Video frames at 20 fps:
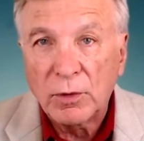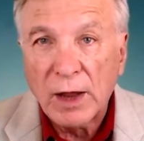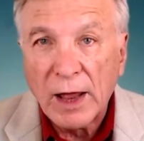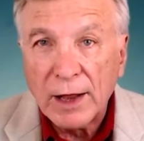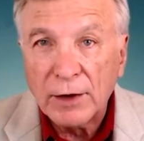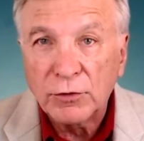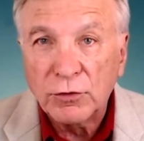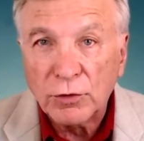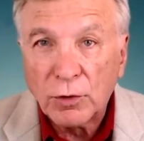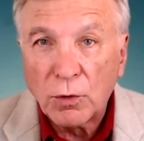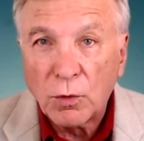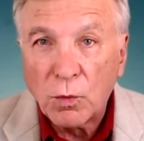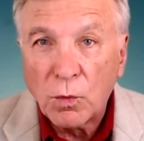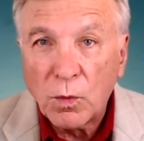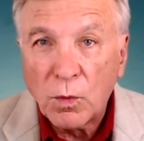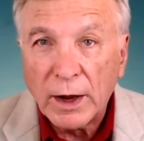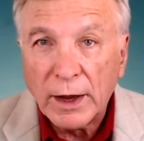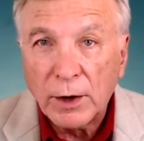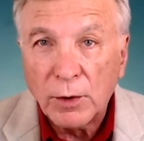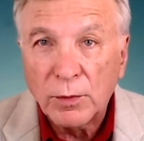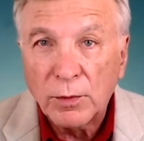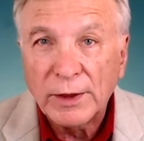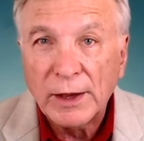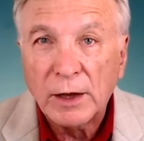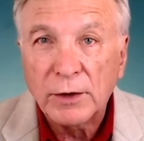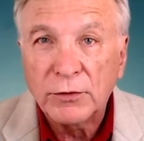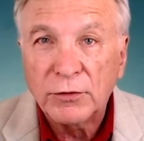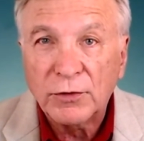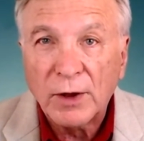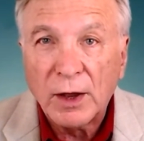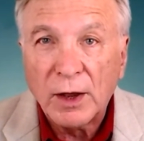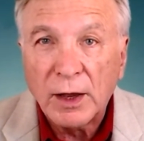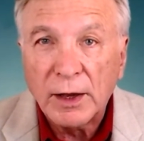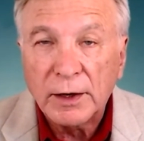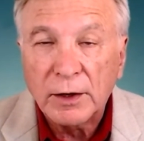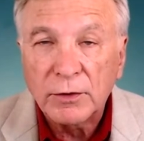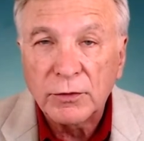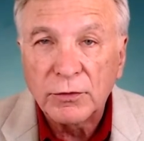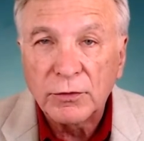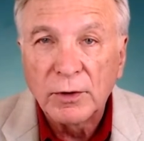logical way without
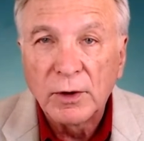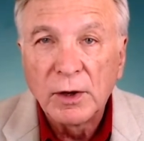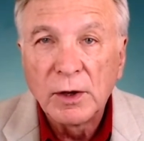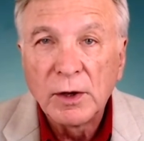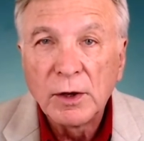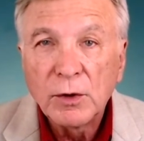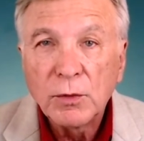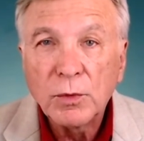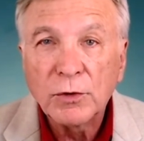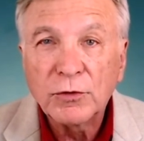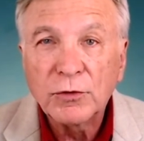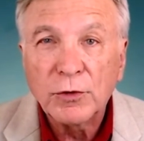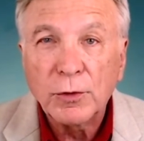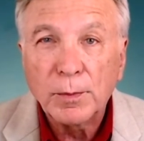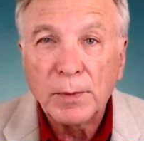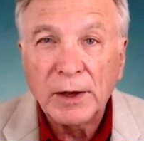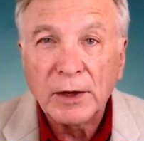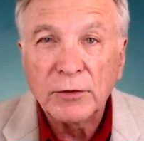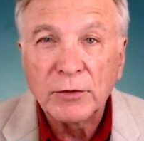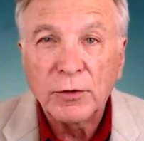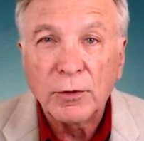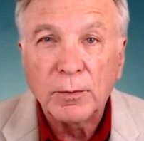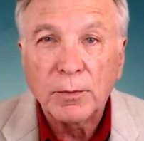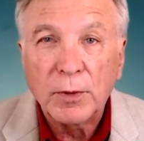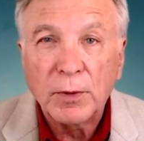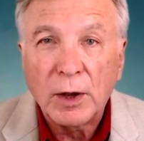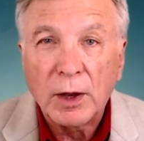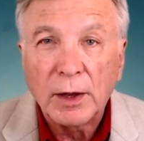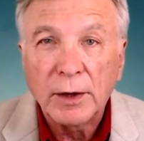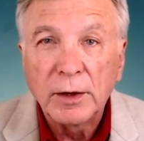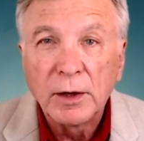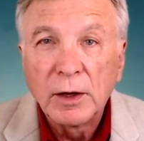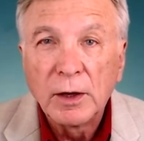science, which depends upon